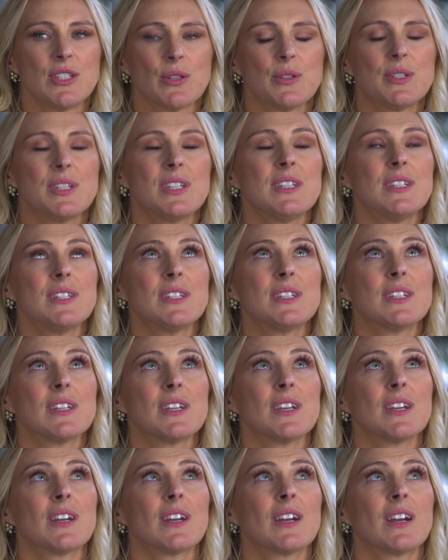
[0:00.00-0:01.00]
So since
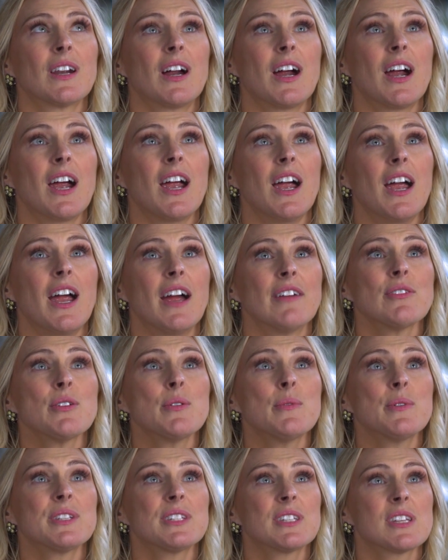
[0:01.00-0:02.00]

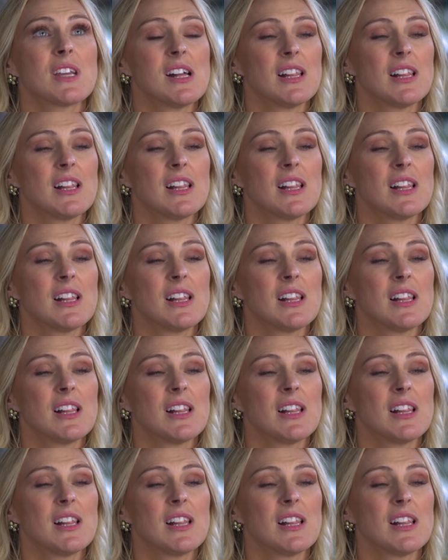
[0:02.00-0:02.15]
everyone's